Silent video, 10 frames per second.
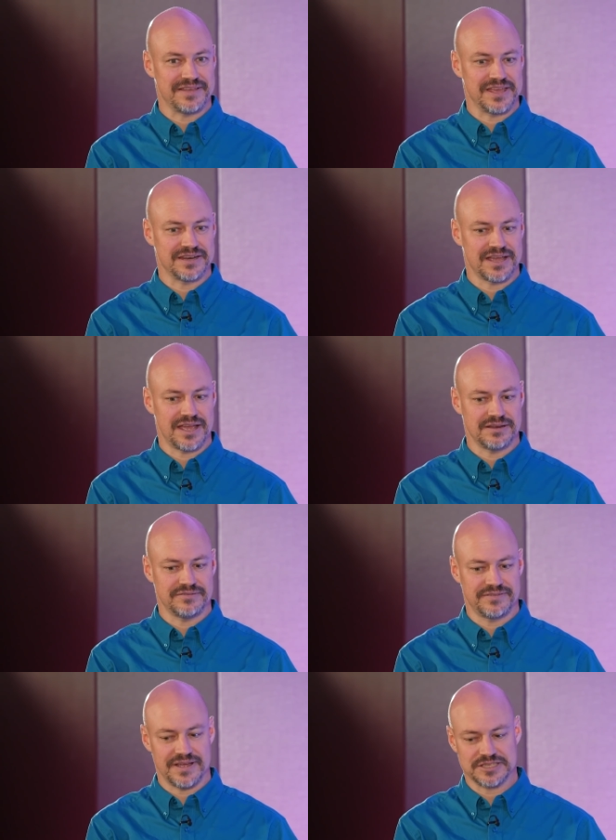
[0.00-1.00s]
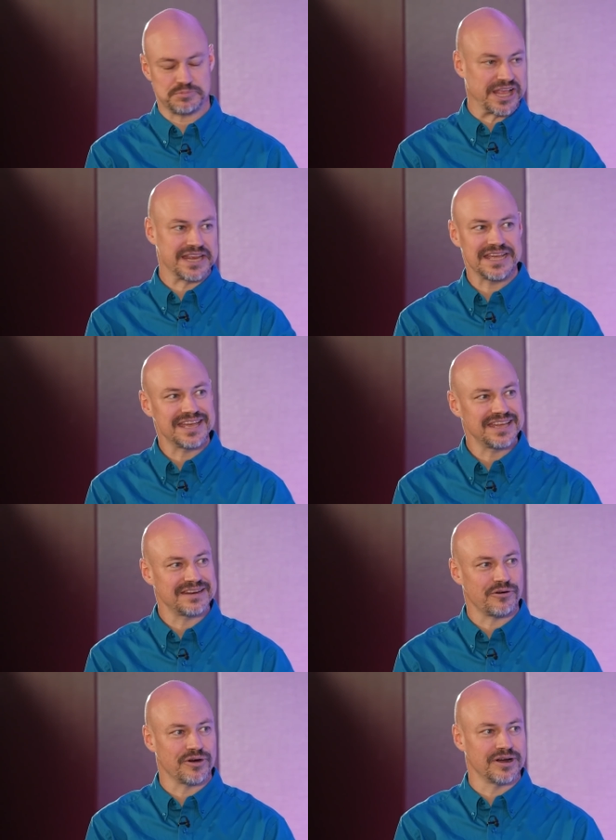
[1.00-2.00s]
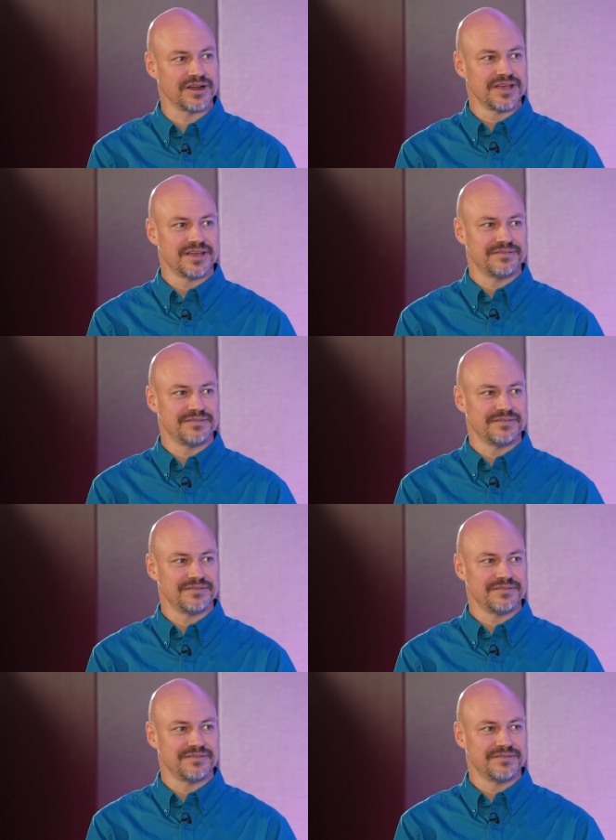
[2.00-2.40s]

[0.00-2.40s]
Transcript: and then kind of explaining it or